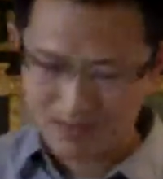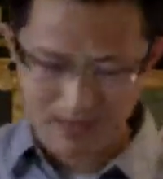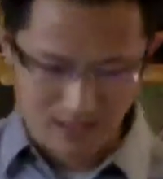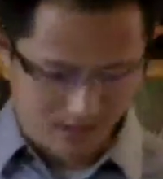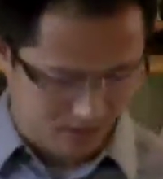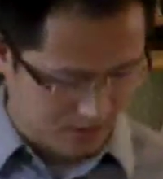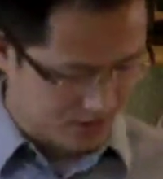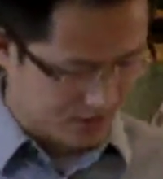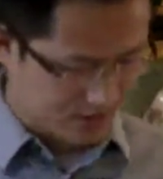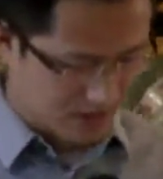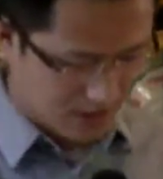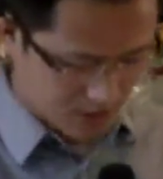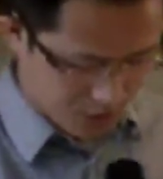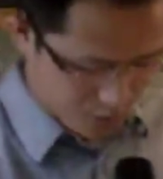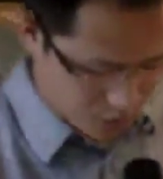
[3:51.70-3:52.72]
about
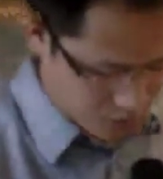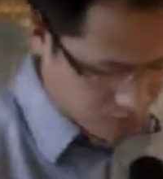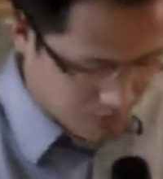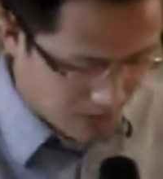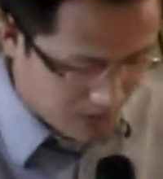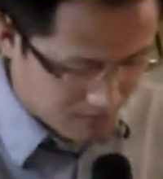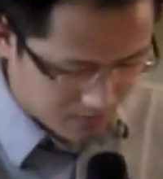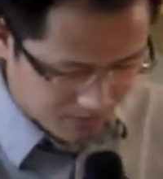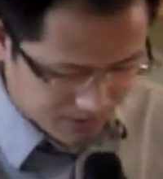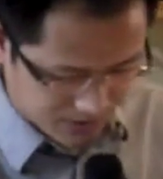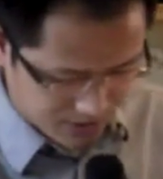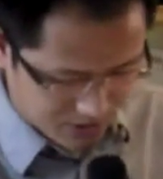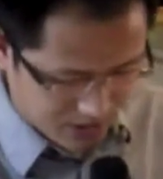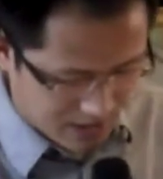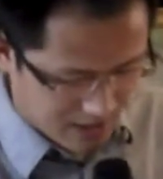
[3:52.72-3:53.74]
uh, social problems
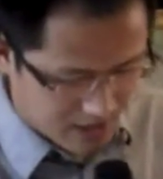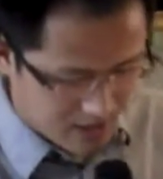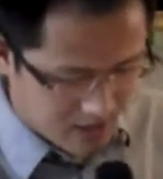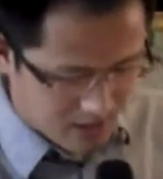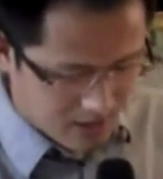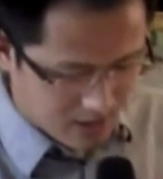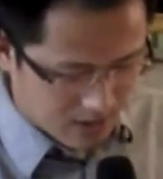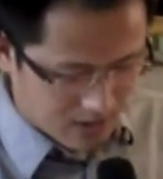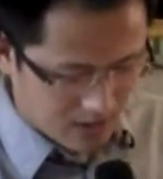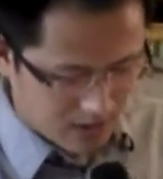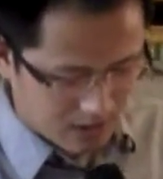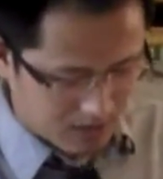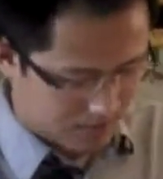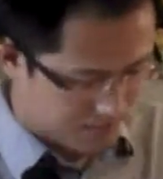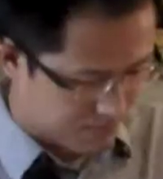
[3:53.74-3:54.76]
in China,
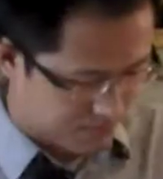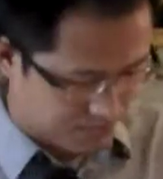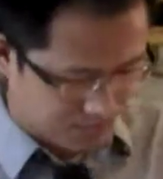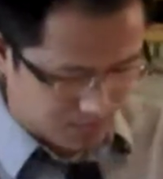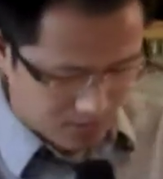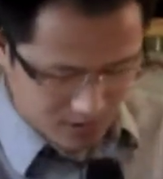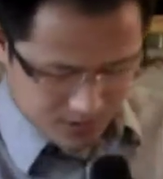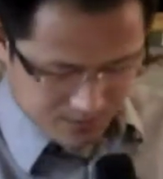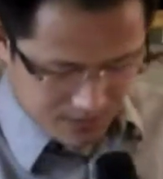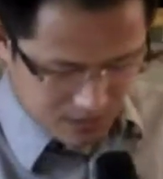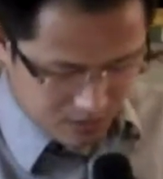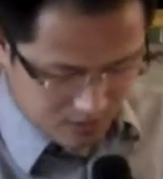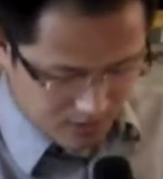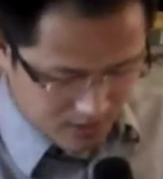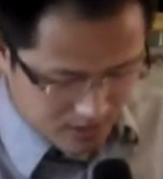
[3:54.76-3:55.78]
uh,
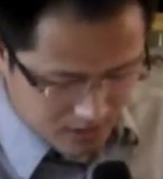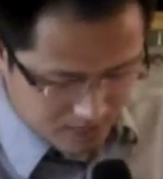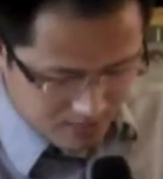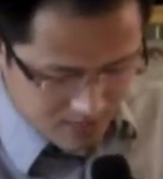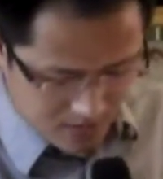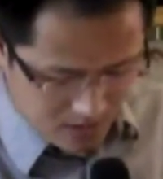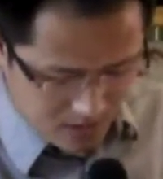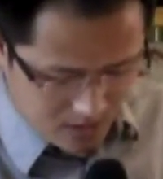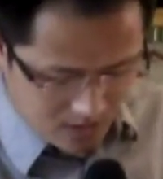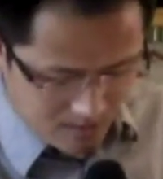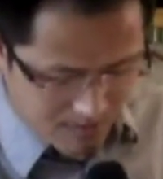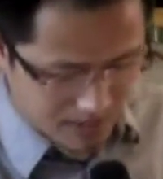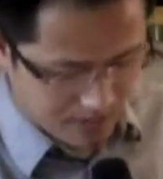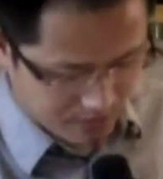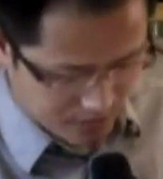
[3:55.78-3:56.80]
especially uh,
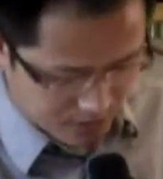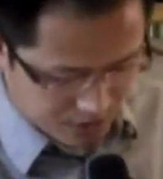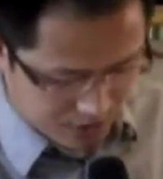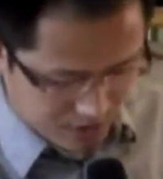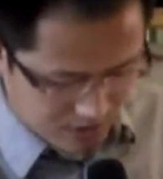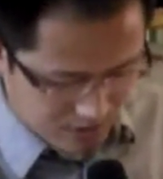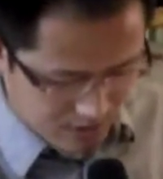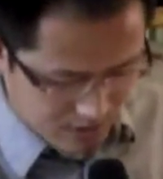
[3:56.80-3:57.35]
marriage.